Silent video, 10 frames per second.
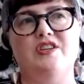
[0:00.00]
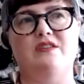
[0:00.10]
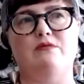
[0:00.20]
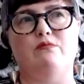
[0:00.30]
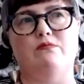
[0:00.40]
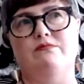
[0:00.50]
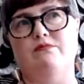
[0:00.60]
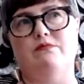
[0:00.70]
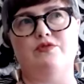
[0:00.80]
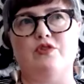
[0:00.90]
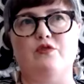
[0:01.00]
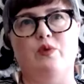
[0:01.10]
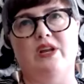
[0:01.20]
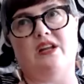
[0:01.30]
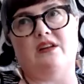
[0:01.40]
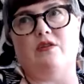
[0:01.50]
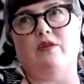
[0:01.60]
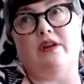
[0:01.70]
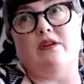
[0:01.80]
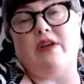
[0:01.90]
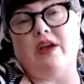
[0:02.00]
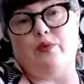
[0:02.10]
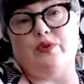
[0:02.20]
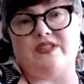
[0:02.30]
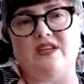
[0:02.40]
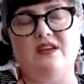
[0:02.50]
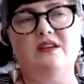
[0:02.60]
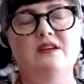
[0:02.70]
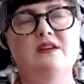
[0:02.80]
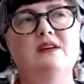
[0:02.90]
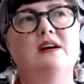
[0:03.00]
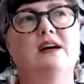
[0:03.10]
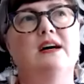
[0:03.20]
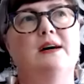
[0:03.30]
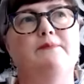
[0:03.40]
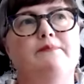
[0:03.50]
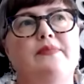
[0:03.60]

sort of went in going okay we'll see um, but